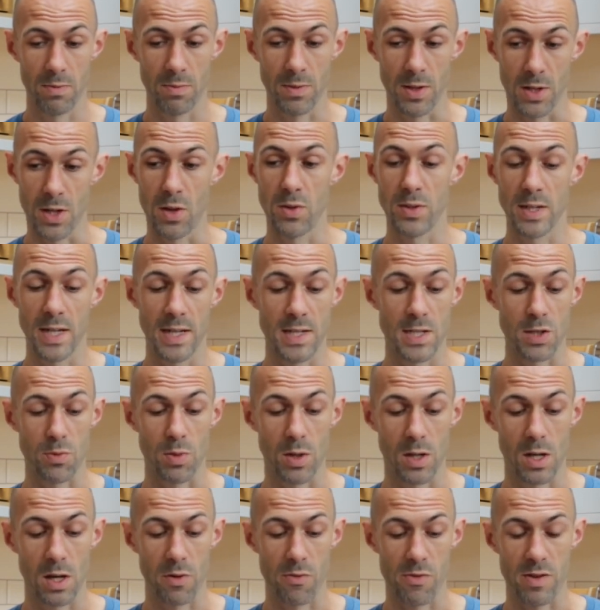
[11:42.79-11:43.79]
You don't need to
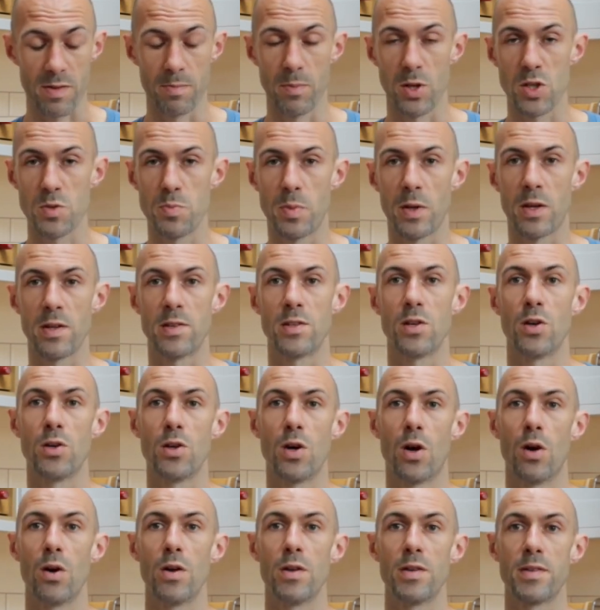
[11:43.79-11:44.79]
recover as much because you're
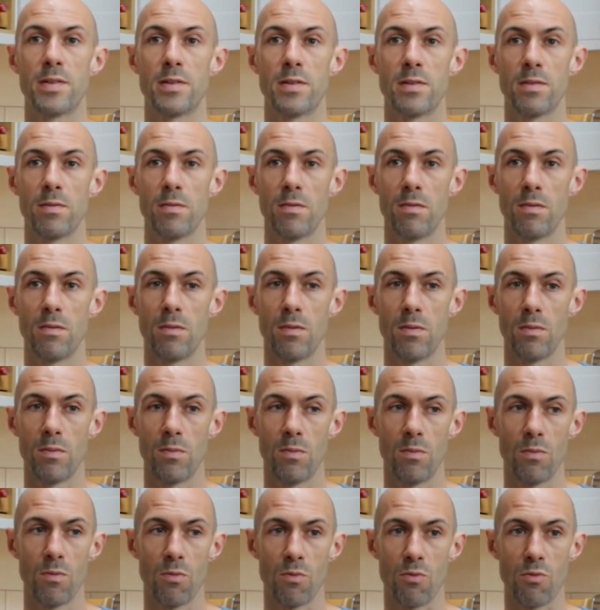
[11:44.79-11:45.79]
not as
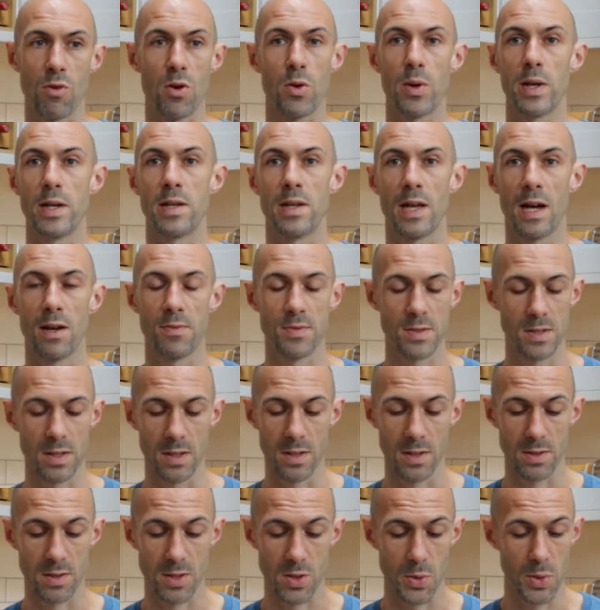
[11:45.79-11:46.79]
ruined
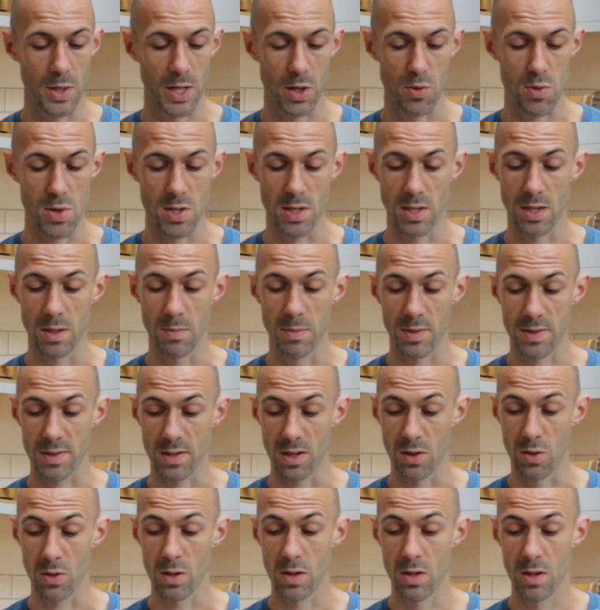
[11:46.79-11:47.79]
after doing a run in them.
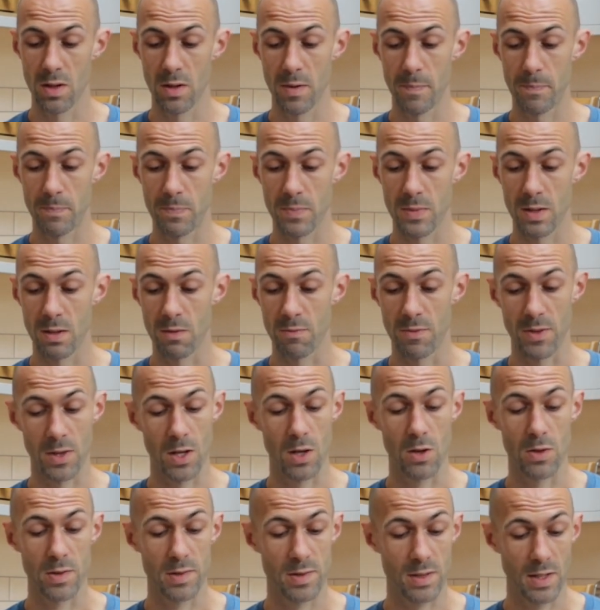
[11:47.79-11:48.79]
So for
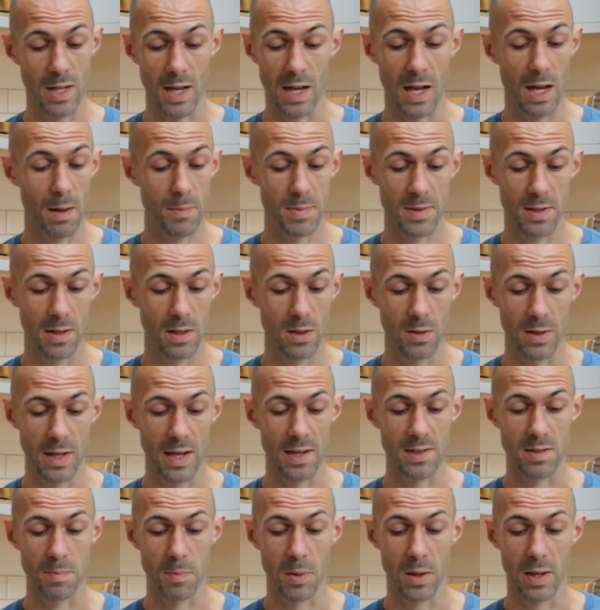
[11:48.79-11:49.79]
those, yeah, absolutely
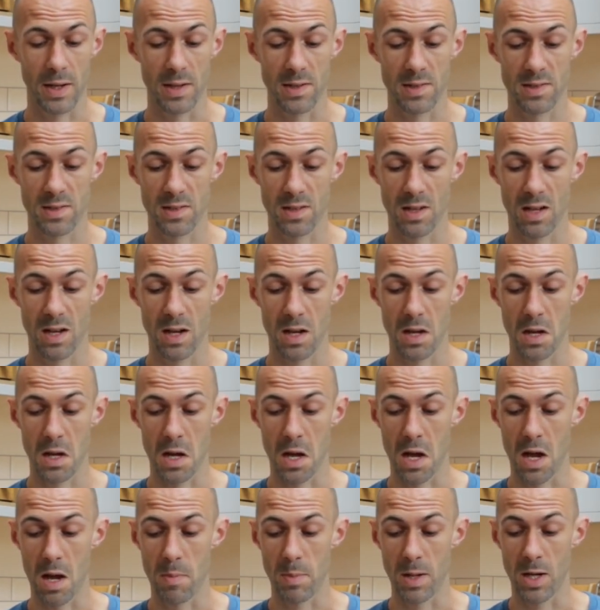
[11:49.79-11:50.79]
has a place.
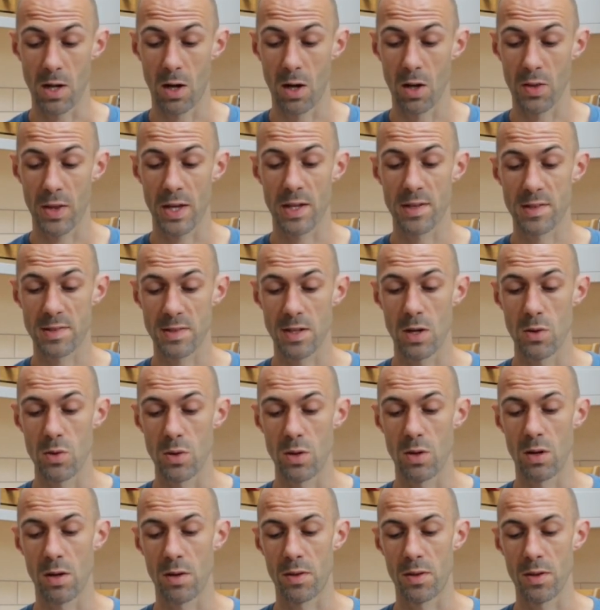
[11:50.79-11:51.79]
I mean, are they so
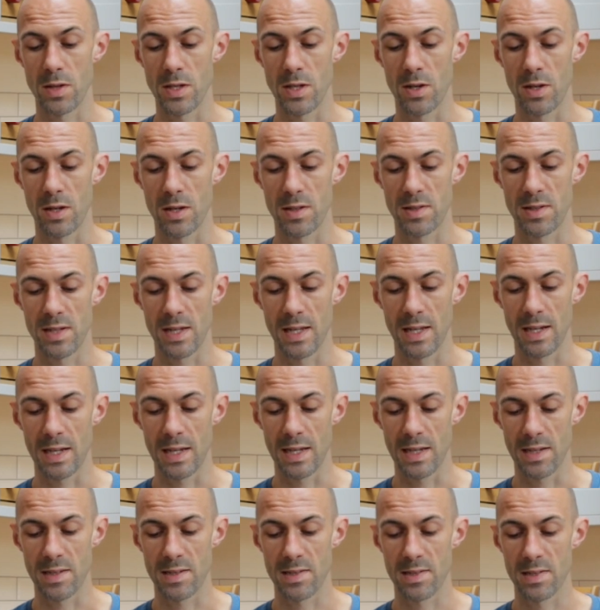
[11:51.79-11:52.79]
good that you're going to see
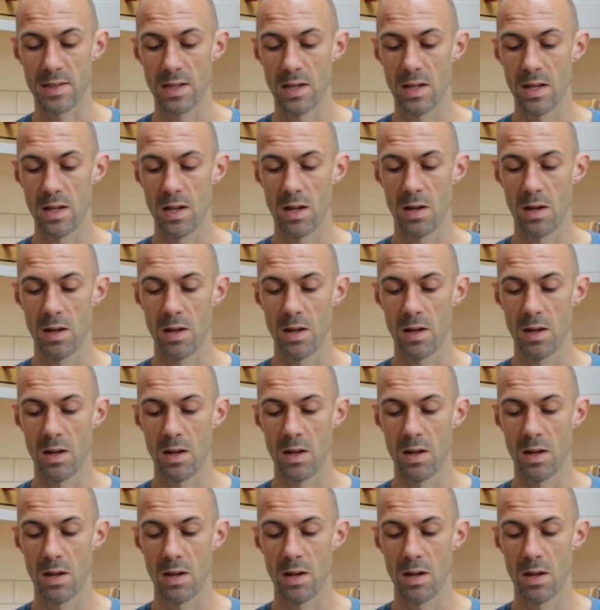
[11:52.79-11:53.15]
elites